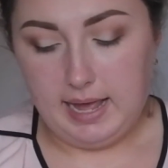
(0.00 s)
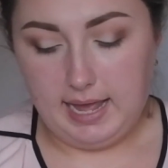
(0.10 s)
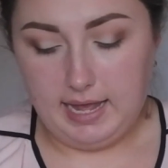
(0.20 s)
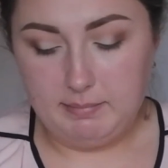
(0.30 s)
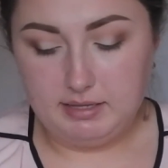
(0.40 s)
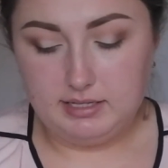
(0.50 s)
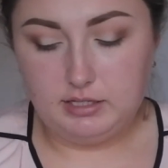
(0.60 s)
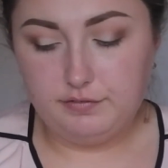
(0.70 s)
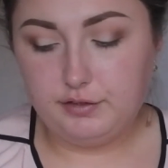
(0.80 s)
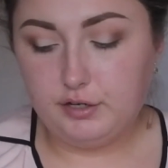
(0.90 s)
And then
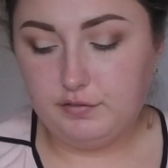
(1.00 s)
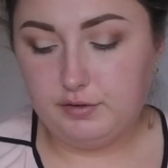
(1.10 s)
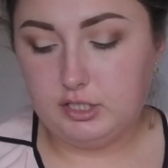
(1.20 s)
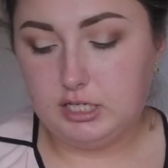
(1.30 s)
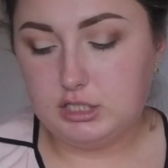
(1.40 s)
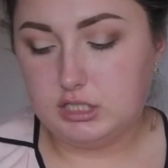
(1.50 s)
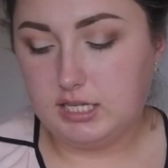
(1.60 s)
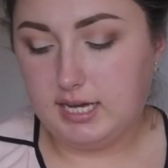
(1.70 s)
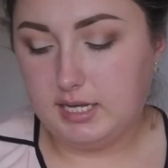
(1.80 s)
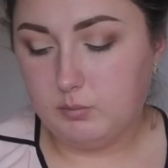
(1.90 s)
the third foundation
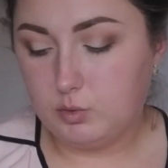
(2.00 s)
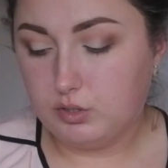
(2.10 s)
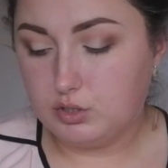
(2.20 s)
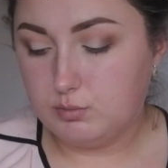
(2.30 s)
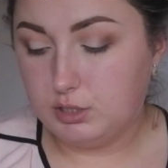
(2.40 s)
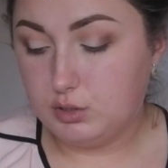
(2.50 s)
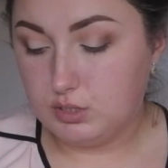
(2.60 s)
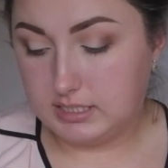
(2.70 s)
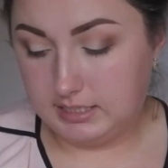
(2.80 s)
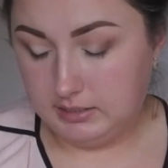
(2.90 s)
that I am going to be
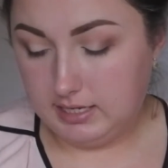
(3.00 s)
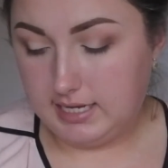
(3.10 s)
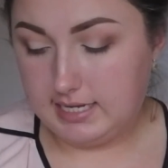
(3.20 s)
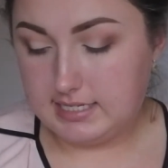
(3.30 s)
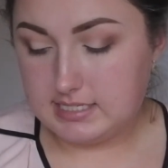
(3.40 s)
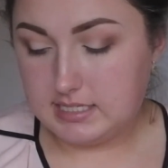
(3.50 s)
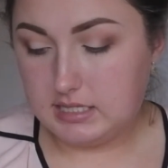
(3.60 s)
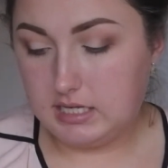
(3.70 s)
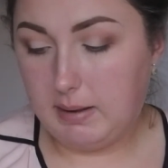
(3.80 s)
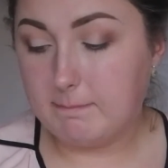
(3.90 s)
using is
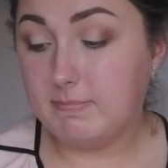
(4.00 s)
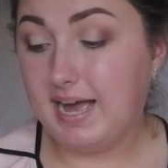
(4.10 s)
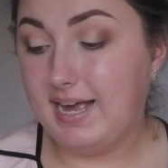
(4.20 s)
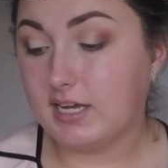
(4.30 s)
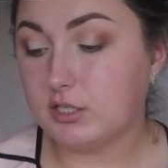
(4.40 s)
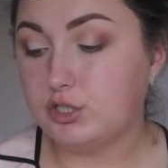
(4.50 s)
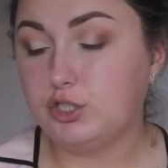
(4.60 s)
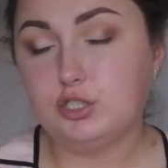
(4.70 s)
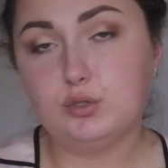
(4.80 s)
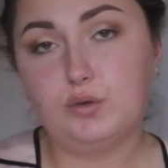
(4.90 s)
the MAC
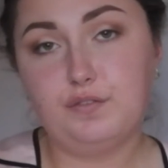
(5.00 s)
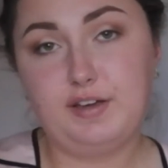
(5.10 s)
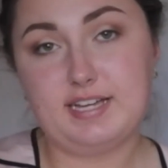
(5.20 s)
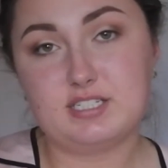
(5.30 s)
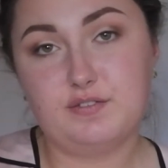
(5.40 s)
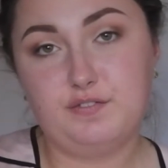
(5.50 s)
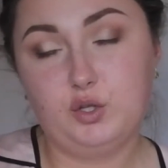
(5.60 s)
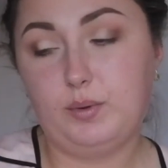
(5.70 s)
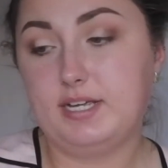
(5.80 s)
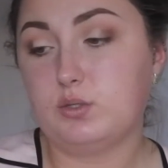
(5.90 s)
Studio Fix
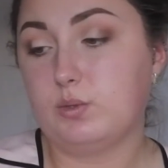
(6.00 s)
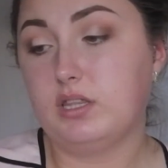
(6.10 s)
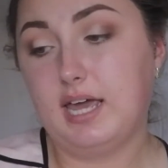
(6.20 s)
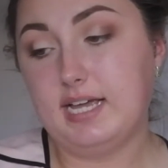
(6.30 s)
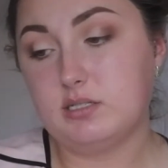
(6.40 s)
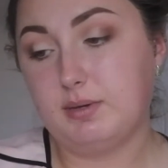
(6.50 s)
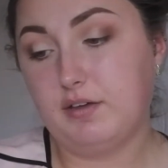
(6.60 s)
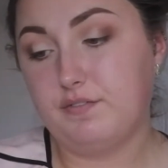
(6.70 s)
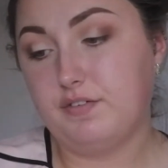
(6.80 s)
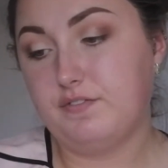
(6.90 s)
Fluid with
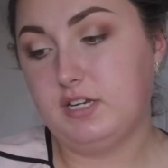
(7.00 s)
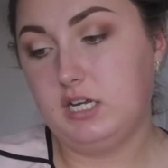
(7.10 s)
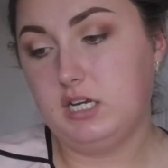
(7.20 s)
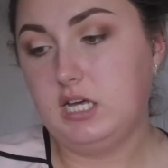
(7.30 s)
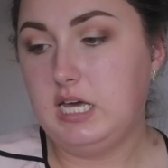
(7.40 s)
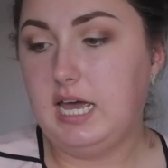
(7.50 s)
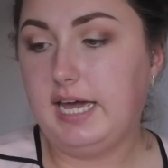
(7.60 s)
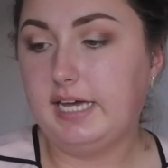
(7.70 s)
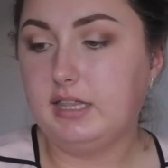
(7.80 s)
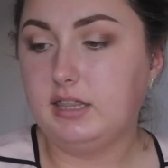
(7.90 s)
SPF 15
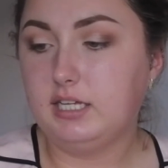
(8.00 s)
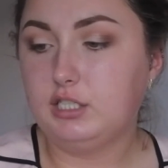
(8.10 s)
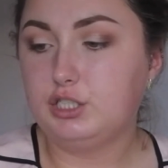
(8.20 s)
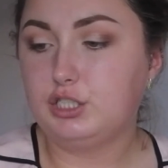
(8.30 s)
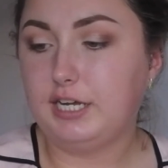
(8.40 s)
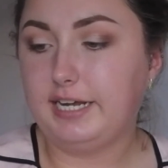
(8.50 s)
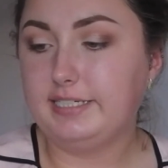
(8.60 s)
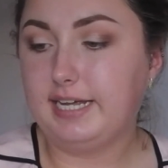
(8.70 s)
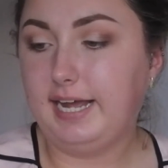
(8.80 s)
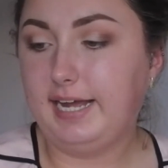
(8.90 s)
in the
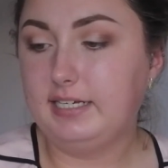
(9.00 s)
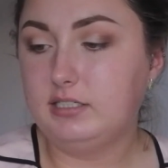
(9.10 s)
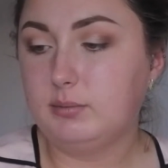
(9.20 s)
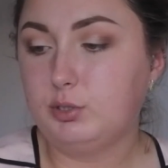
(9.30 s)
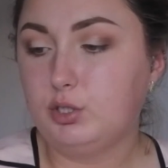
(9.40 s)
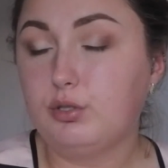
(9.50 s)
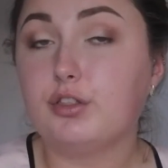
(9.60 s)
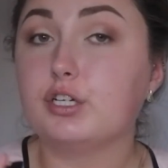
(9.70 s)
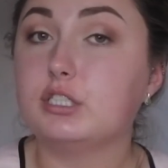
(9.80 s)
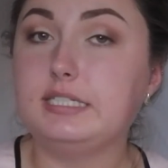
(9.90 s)
shade
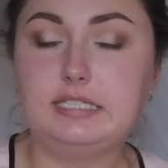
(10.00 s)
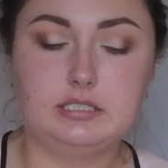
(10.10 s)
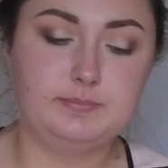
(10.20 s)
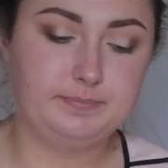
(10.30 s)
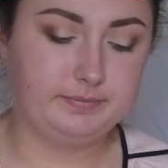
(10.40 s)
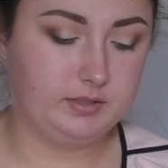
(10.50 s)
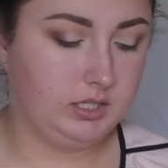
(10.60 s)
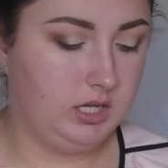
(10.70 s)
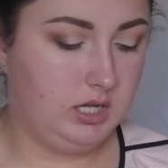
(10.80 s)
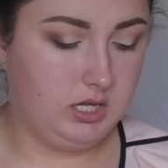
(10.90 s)
NW13.
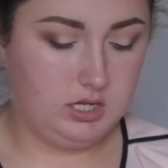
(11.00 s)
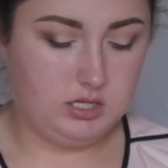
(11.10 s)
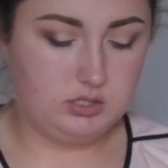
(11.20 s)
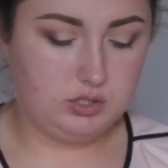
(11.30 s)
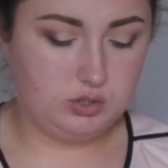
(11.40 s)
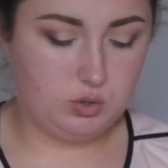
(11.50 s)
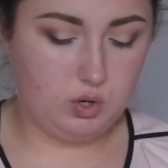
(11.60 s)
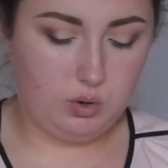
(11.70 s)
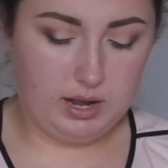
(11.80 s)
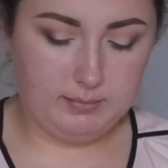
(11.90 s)

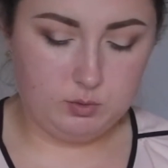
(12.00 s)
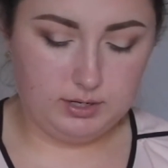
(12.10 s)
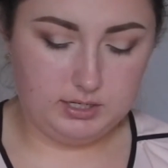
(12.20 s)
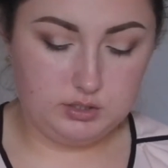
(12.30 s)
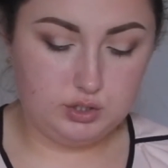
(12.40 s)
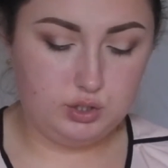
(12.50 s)
So I'm going